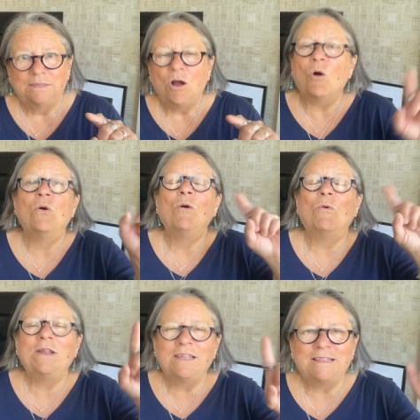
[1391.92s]
Oh,
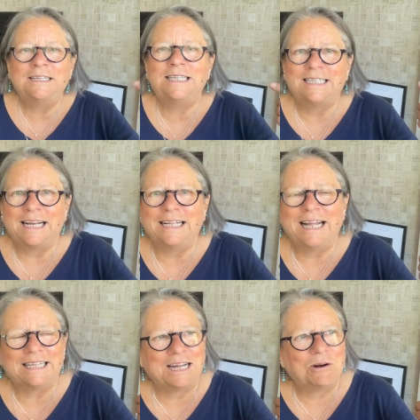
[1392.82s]
one of the things he said in
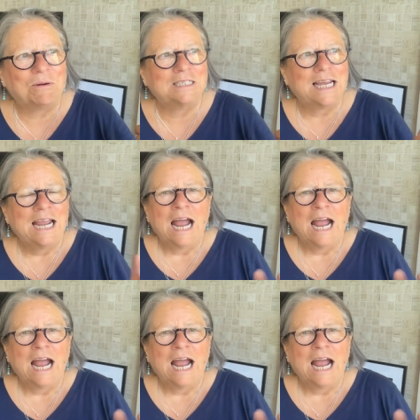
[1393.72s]
that letter was,